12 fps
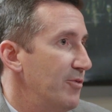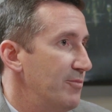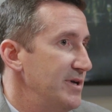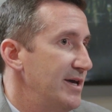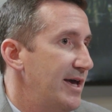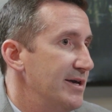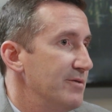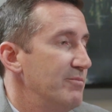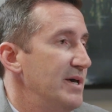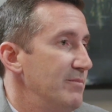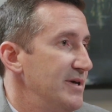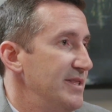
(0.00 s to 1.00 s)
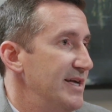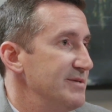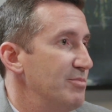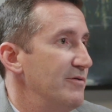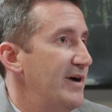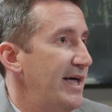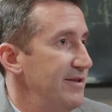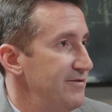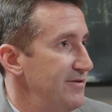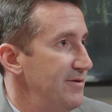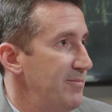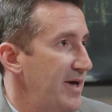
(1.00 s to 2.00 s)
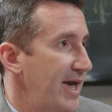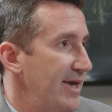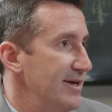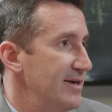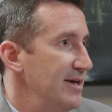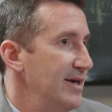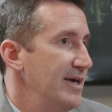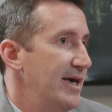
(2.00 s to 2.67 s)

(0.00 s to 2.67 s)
will be a commitment that's provided to the bank.